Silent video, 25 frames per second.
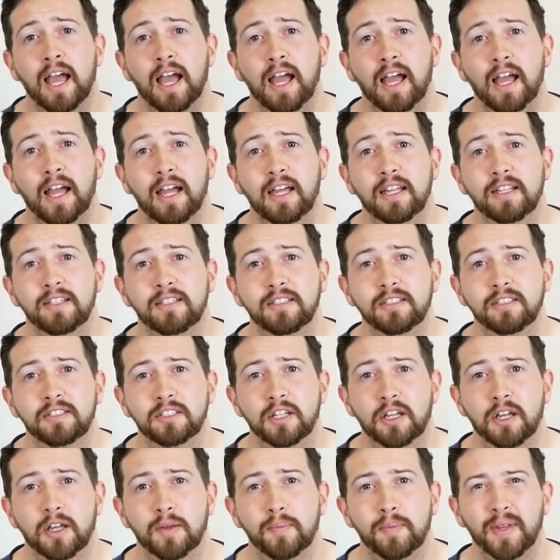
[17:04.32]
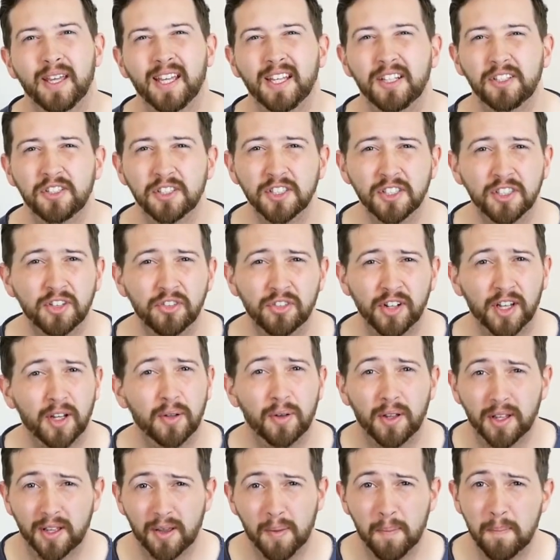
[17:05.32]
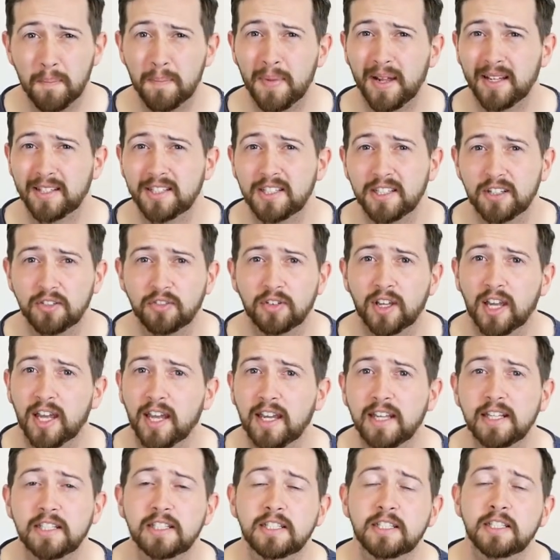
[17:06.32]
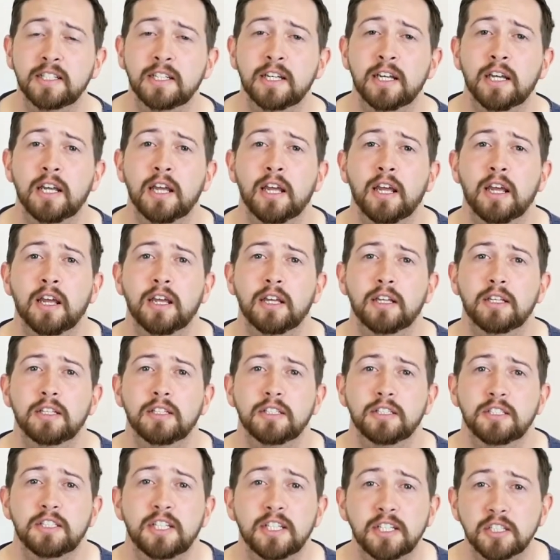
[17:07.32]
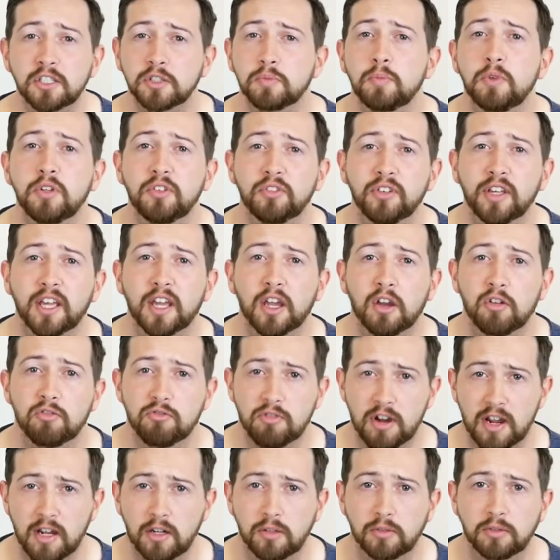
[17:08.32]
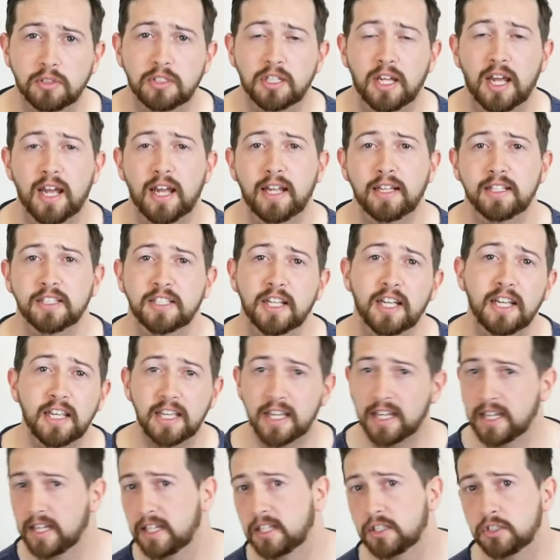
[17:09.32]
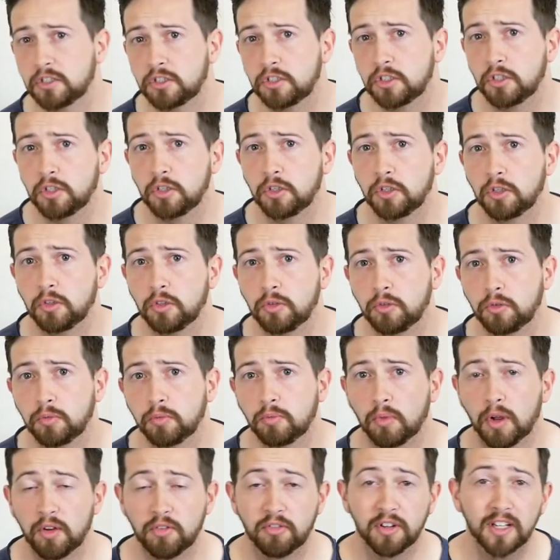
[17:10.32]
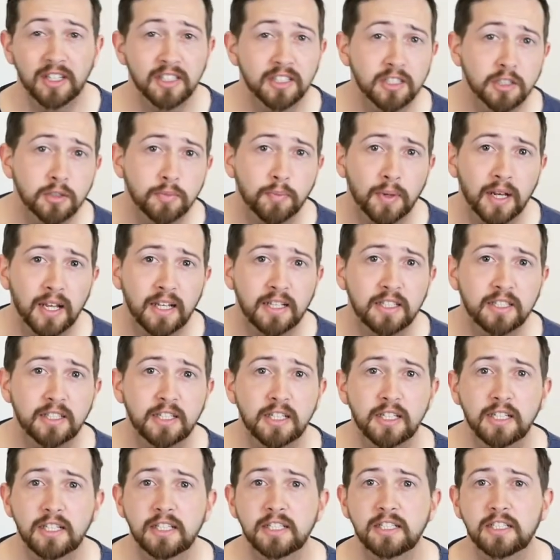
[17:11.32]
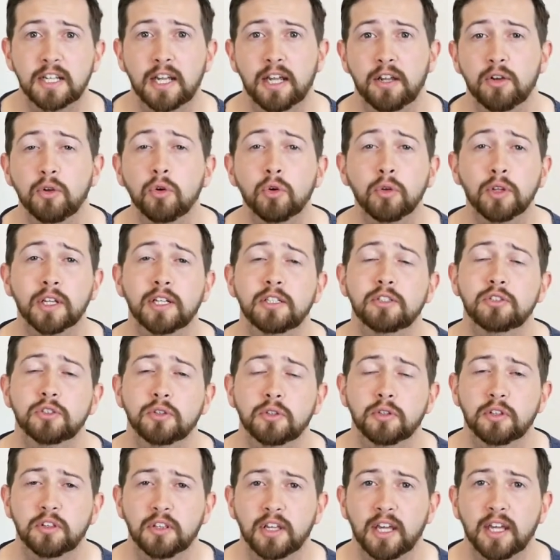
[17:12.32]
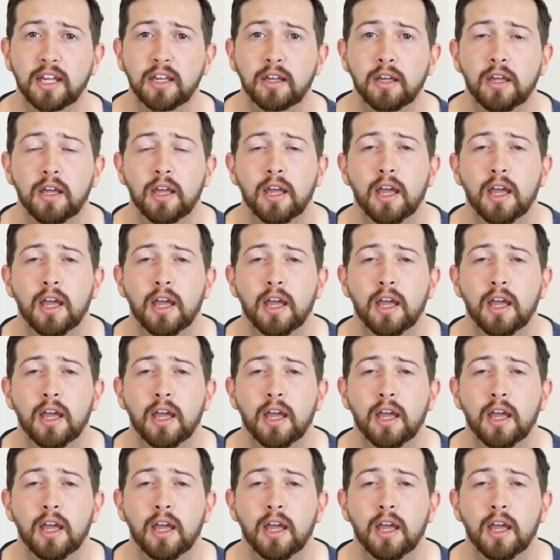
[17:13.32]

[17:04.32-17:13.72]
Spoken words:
and it just felt like a massive case. Since moving it around and taking it to my friends' places and all that sort of thing,